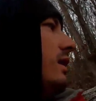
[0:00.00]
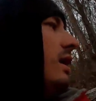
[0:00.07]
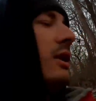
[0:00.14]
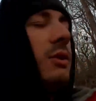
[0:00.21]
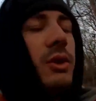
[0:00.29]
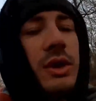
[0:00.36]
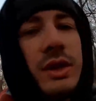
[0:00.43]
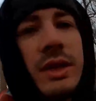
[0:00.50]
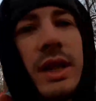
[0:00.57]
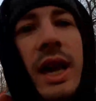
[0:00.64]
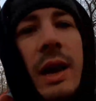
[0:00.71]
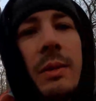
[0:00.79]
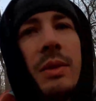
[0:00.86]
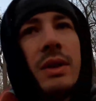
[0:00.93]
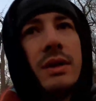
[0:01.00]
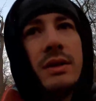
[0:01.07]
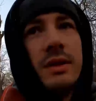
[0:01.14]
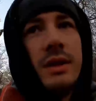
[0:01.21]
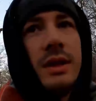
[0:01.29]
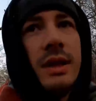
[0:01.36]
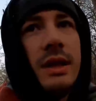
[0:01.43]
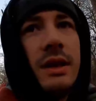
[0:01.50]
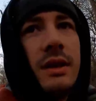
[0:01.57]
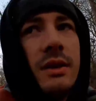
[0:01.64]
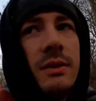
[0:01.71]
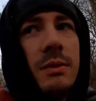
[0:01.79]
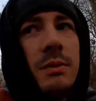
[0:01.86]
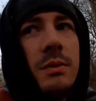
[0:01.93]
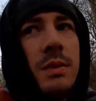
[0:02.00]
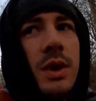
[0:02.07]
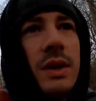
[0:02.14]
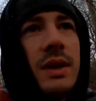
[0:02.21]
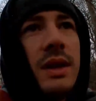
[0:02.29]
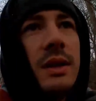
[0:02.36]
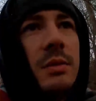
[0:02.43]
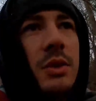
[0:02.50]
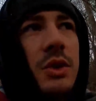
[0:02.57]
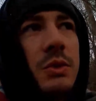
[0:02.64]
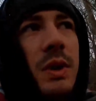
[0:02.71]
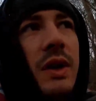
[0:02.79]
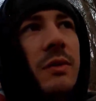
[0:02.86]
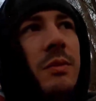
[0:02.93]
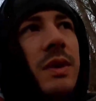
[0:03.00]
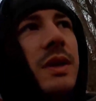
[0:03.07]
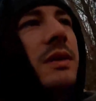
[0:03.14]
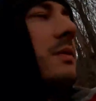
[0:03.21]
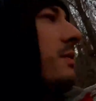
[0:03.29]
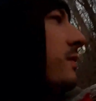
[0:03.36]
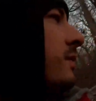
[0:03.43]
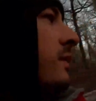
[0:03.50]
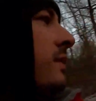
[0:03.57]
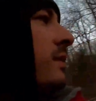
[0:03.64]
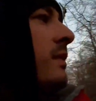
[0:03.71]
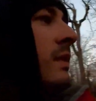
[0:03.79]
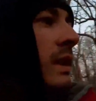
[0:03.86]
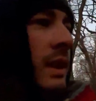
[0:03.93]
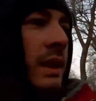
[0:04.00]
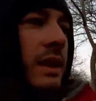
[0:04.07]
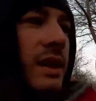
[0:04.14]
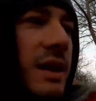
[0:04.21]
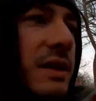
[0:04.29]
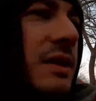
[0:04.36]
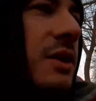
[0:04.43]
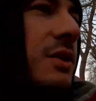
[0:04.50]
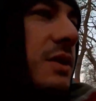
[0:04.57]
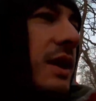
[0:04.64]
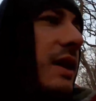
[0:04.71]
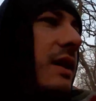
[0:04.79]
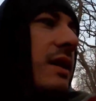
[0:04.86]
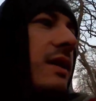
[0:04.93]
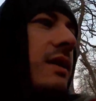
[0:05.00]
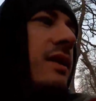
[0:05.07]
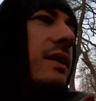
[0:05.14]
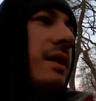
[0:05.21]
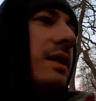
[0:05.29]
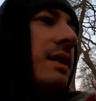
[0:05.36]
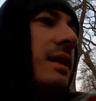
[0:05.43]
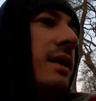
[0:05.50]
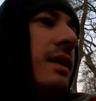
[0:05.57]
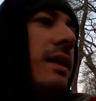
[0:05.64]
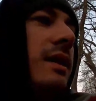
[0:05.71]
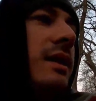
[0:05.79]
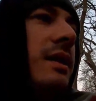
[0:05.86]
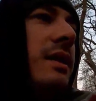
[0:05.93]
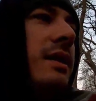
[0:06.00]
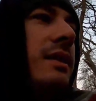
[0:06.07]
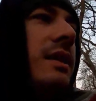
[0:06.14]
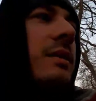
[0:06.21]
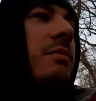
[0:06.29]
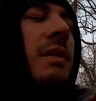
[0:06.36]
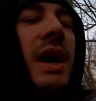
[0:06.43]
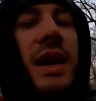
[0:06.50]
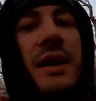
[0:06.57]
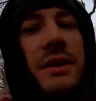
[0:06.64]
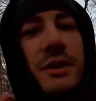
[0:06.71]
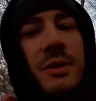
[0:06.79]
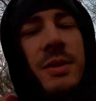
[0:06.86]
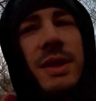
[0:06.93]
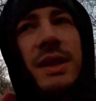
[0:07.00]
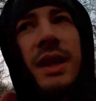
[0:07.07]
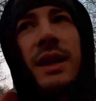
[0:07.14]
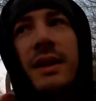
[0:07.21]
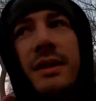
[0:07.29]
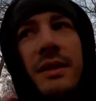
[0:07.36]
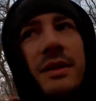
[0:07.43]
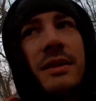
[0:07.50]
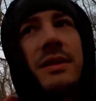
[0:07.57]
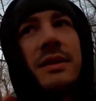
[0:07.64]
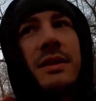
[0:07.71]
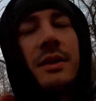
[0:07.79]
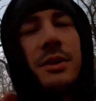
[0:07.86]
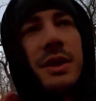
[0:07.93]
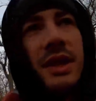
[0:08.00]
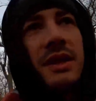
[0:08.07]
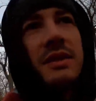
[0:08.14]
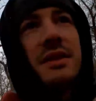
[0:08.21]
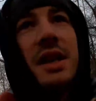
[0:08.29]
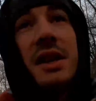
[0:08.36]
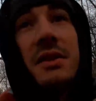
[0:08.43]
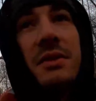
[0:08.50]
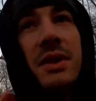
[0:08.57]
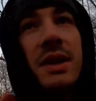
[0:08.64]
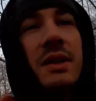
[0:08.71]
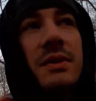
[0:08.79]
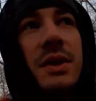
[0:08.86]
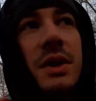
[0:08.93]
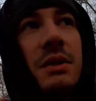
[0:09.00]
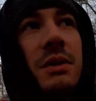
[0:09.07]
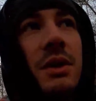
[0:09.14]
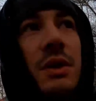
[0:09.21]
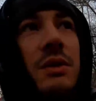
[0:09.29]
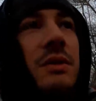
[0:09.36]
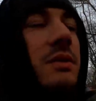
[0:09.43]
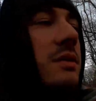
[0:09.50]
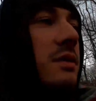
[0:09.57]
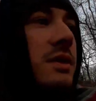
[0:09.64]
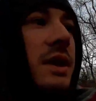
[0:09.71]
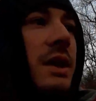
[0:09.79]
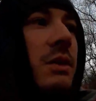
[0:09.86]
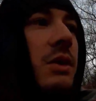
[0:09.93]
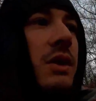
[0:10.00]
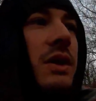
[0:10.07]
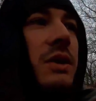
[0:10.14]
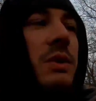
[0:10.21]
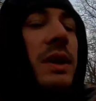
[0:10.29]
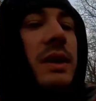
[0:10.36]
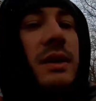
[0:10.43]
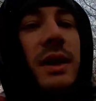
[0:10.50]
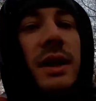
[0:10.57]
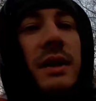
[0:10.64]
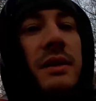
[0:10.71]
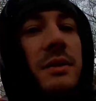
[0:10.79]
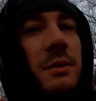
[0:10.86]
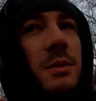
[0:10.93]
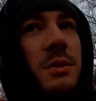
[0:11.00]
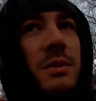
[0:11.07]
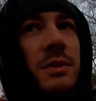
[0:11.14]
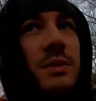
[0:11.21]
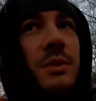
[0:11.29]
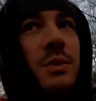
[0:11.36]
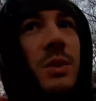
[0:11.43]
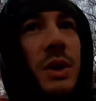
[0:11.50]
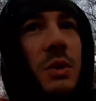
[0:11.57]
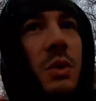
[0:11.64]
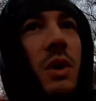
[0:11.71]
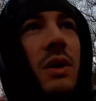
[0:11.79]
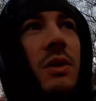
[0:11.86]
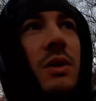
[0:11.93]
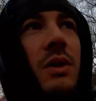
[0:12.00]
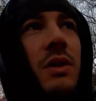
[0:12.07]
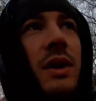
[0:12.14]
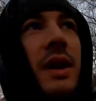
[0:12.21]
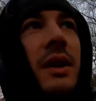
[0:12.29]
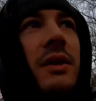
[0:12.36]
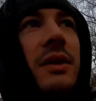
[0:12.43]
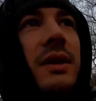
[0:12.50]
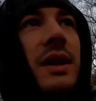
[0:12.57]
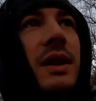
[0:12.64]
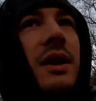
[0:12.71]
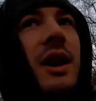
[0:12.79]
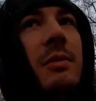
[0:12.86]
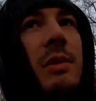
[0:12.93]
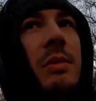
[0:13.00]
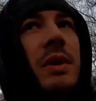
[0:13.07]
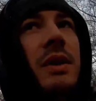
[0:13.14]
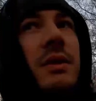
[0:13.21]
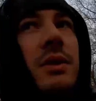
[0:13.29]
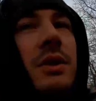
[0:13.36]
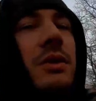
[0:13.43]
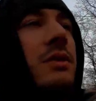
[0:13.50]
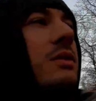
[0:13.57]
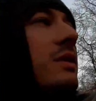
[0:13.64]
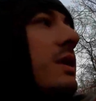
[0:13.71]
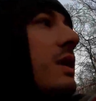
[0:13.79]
think we just happened to get on the part that had the most pavement. Because I was like, man, it's only been it was like 10 feet of dirt road. It was like a really quick like rock crawl down and like hop up on a road.